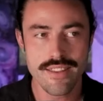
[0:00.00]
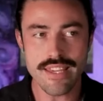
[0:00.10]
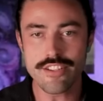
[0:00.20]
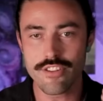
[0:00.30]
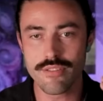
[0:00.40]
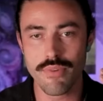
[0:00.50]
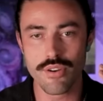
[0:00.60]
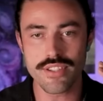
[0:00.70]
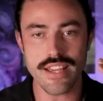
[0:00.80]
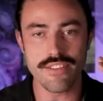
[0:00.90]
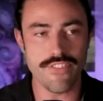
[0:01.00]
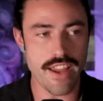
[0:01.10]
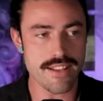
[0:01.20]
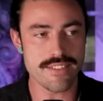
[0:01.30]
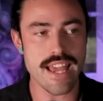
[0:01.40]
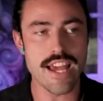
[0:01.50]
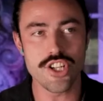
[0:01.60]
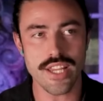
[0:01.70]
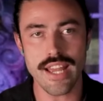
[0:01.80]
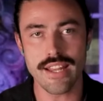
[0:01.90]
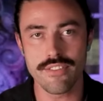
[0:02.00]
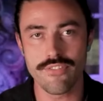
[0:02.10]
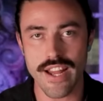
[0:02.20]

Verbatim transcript: these are the most advanced, educated